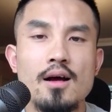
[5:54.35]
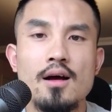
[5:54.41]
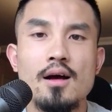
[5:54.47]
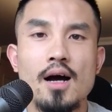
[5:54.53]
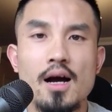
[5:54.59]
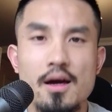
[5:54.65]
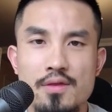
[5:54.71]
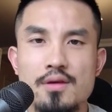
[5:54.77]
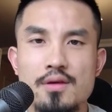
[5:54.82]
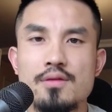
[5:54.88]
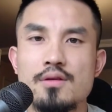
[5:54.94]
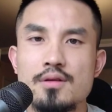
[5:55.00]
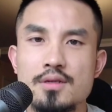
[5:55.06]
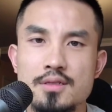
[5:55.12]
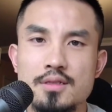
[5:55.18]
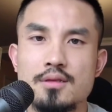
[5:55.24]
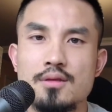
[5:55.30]
I think
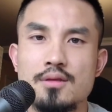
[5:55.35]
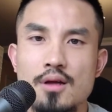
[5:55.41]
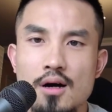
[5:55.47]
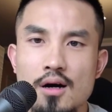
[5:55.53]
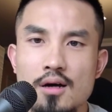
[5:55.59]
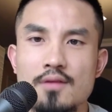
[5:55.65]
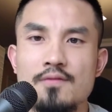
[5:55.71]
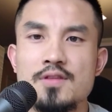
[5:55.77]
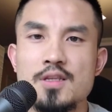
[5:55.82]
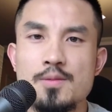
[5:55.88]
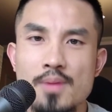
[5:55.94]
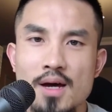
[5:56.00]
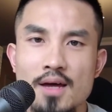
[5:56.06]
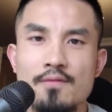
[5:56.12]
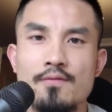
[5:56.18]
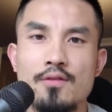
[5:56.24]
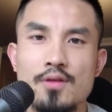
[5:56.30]
there's a lot of
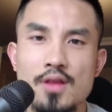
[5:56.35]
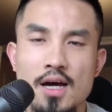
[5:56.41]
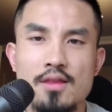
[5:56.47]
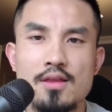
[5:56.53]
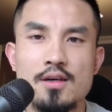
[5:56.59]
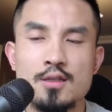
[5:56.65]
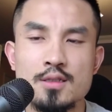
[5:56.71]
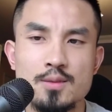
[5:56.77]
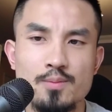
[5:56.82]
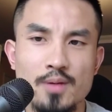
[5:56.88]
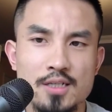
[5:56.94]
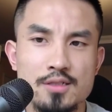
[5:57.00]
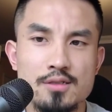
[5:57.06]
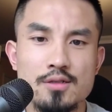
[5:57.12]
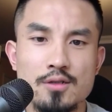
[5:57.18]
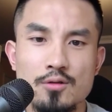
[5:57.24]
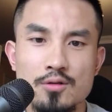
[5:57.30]
demand for that,
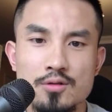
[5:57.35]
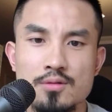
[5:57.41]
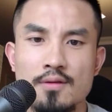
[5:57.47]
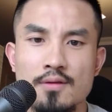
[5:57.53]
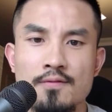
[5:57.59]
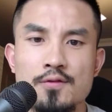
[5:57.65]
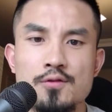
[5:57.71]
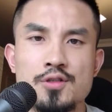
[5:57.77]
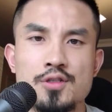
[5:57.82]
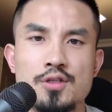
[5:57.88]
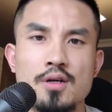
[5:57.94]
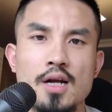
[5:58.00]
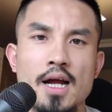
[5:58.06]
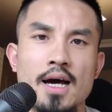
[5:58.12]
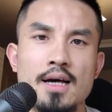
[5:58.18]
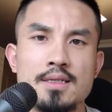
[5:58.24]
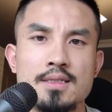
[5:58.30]
especially going to the future
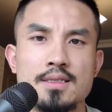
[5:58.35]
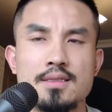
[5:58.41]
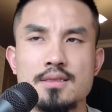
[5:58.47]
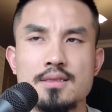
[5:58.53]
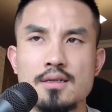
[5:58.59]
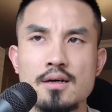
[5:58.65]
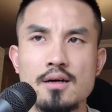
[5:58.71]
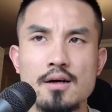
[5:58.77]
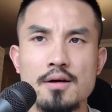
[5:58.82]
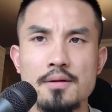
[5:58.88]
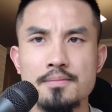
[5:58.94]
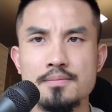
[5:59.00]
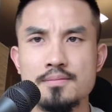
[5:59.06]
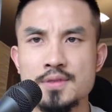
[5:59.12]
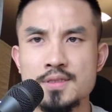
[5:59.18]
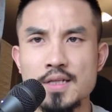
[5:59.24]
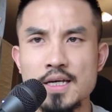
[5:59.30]
as
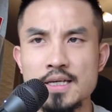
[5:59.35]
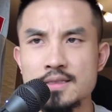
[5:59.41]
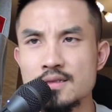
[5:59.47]
state